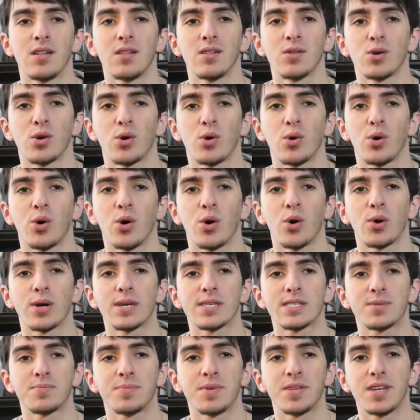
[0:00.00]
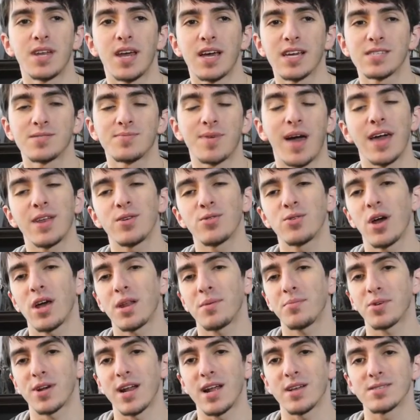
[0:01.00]
Huisman, Huisman. I don't know how to
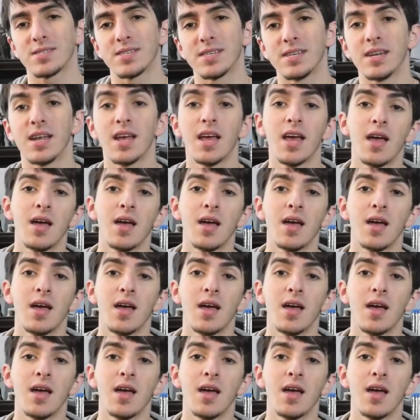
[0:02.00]
pronounce it.